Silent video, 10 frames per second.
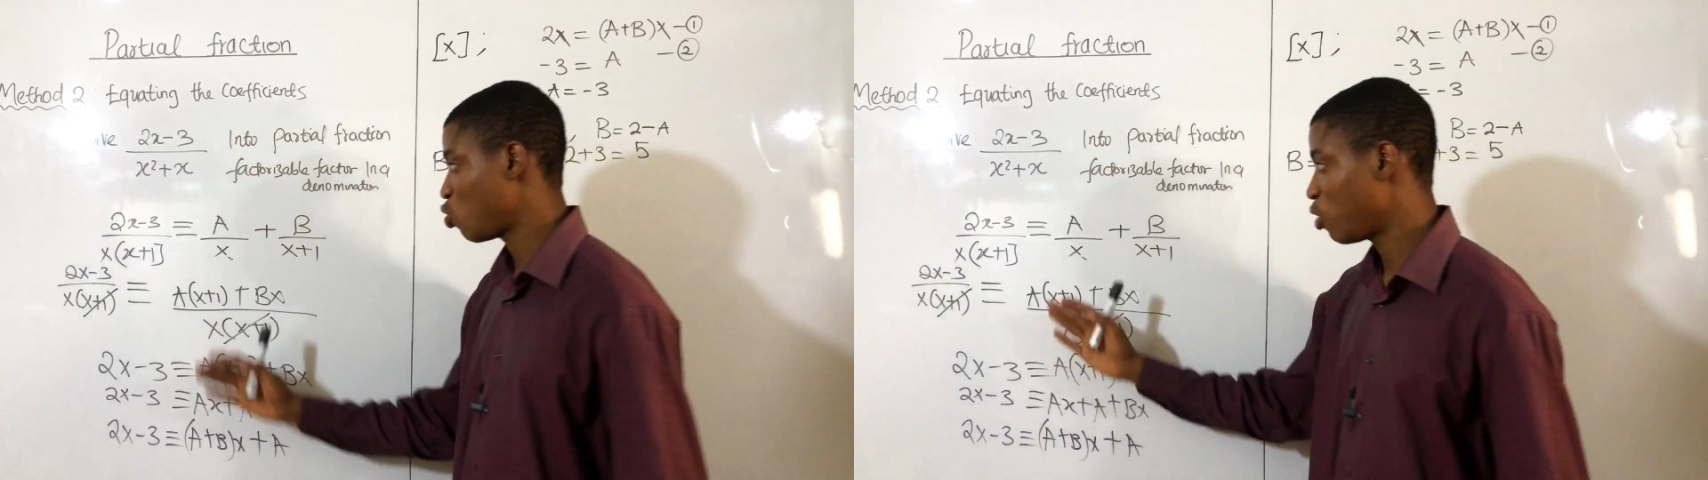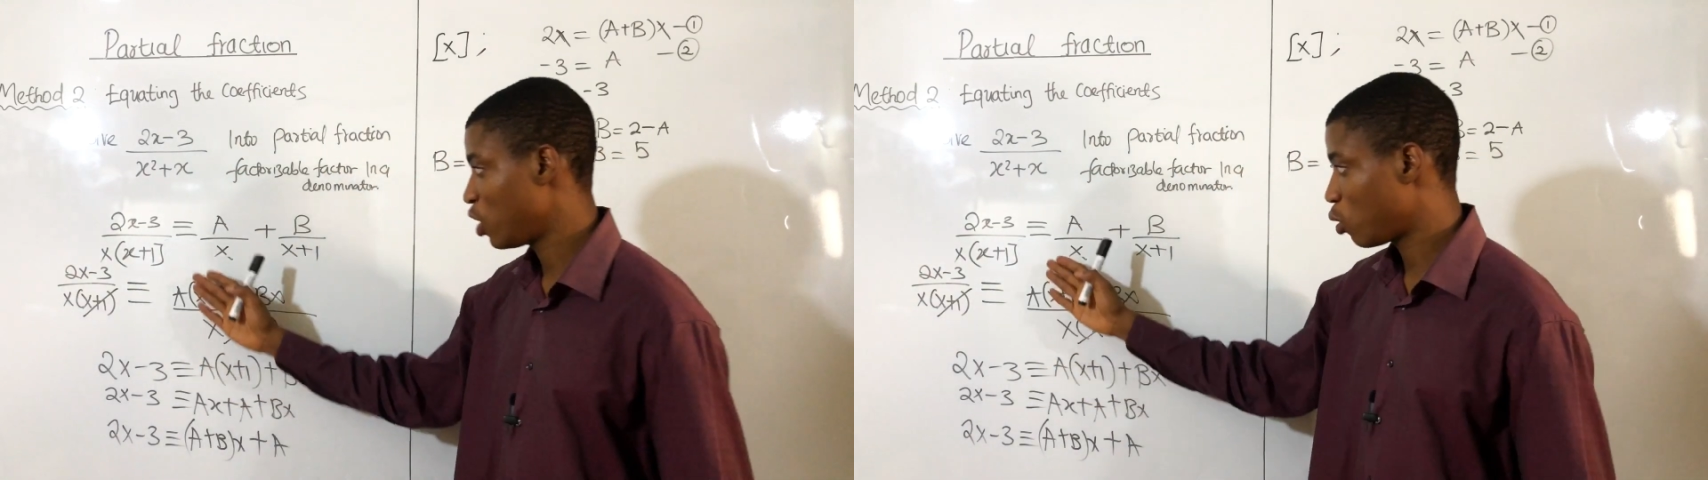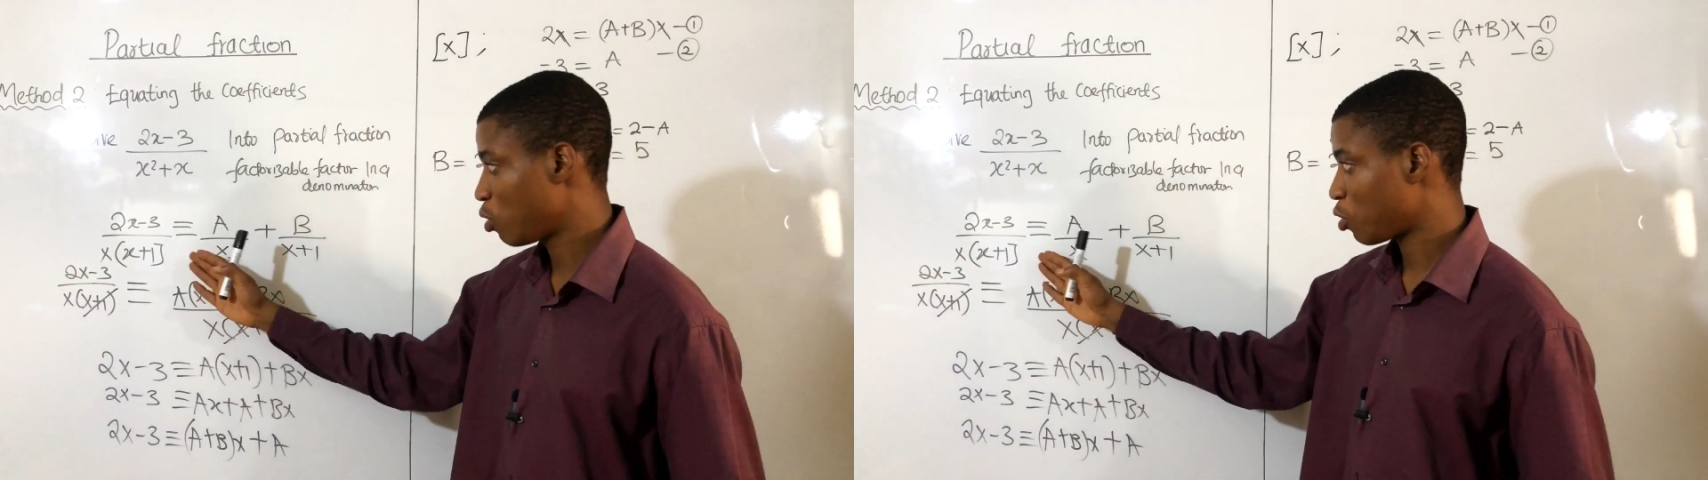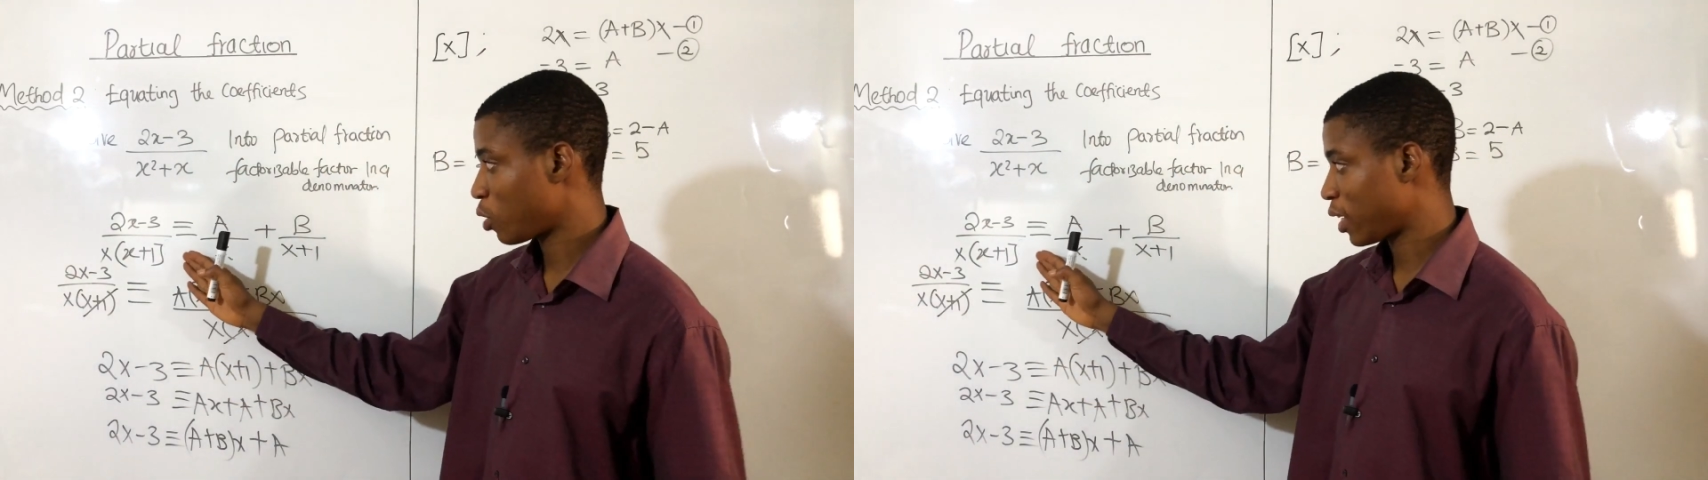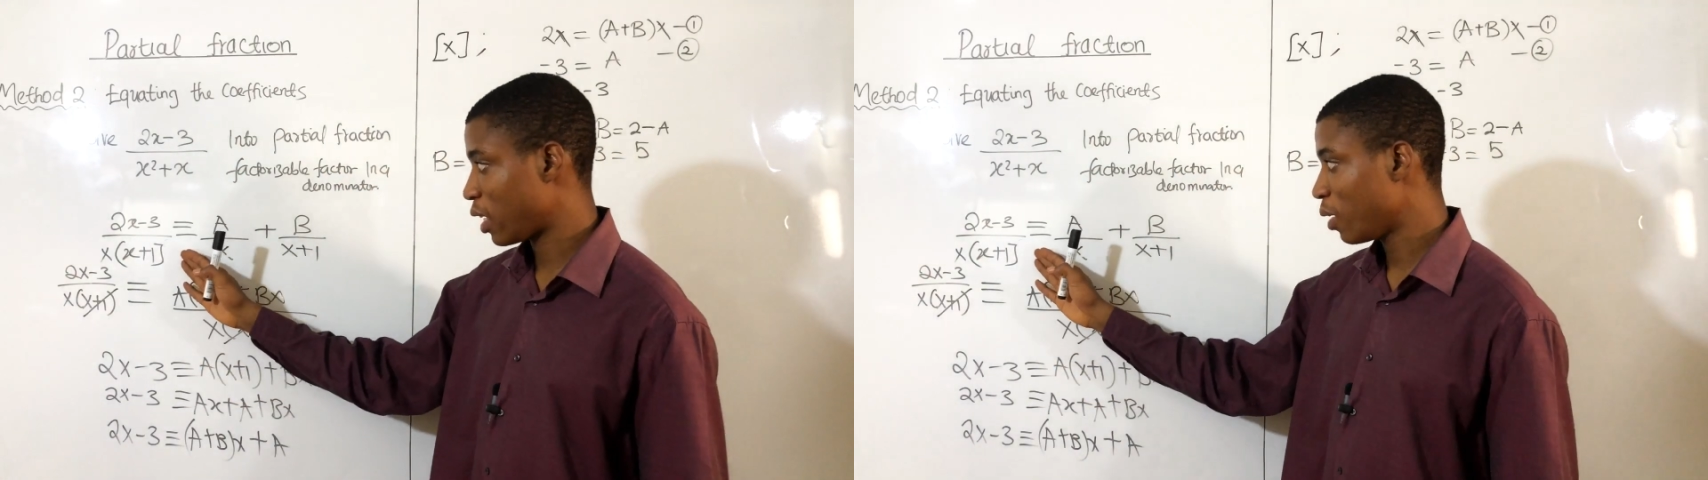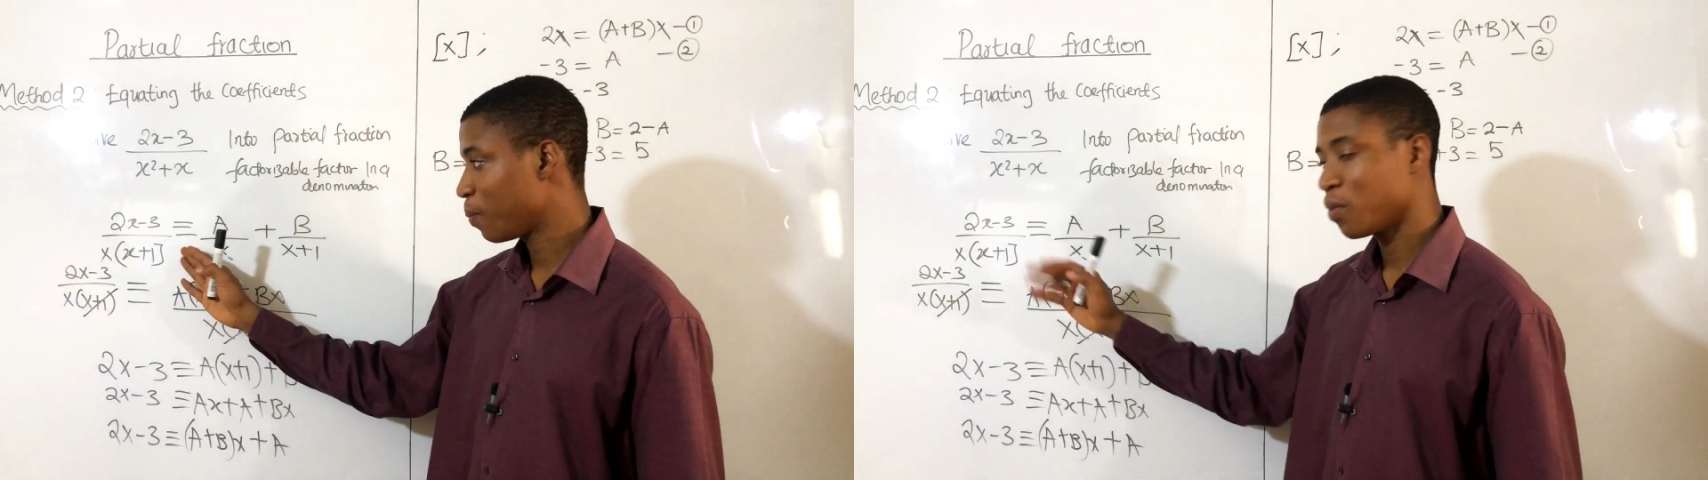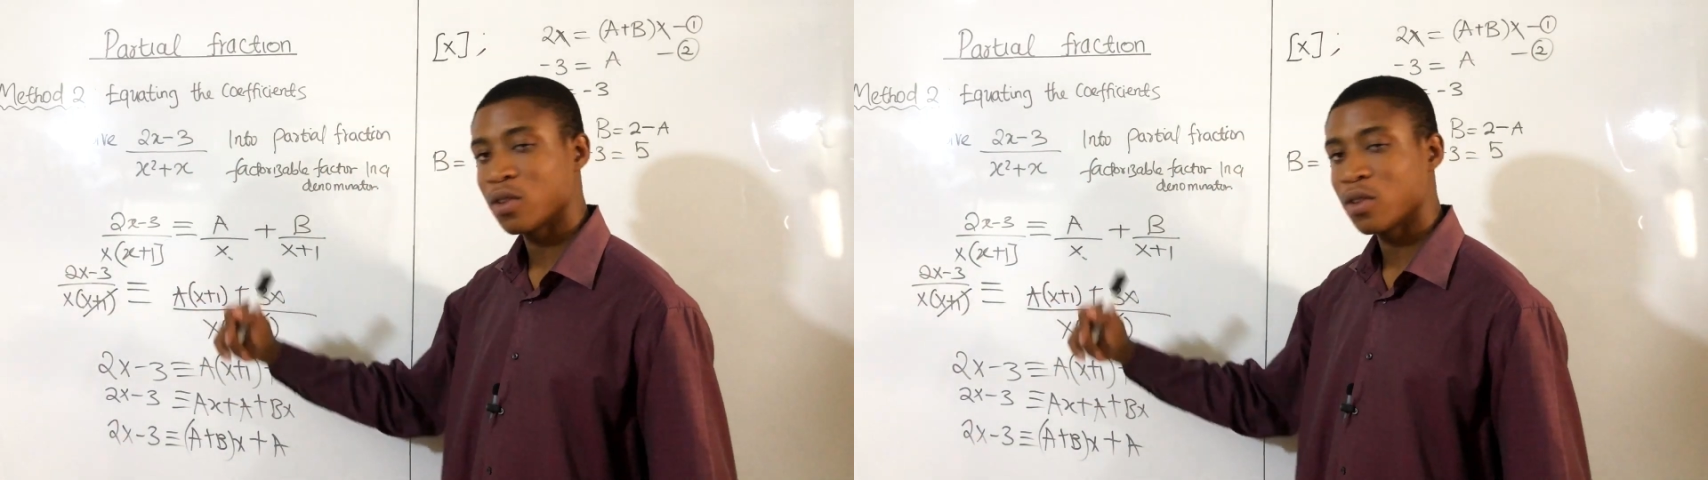into the equation here.